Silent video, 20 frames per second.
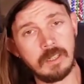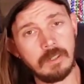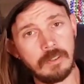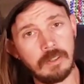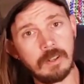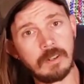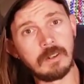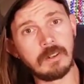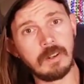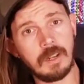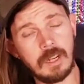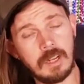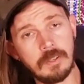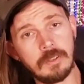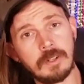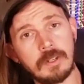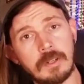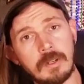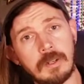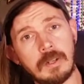There are
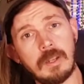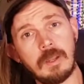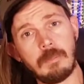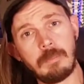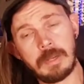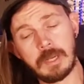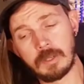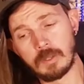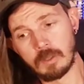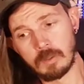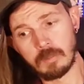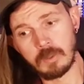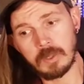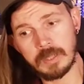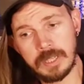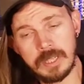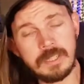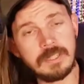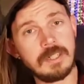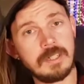other
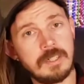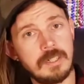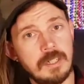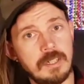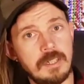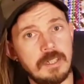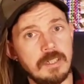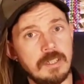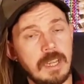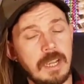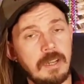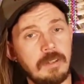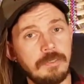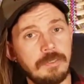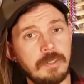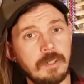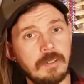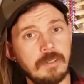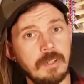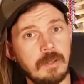paranormal entities out
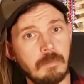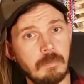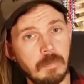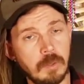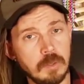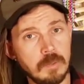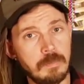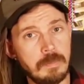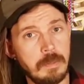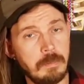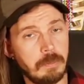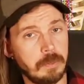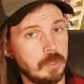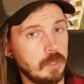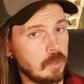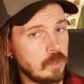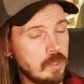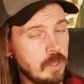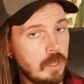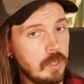there that most people
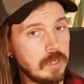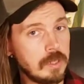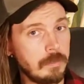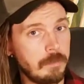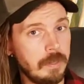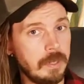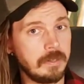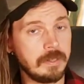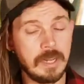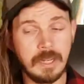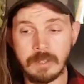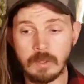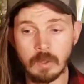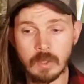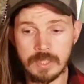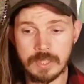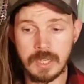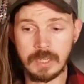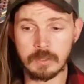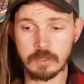don't talk about. And I know
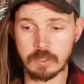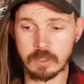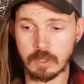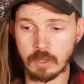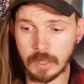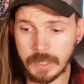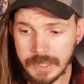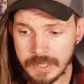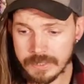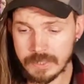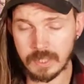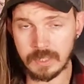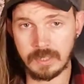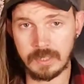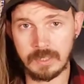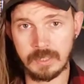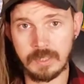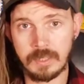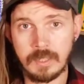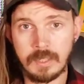it sounds crazy,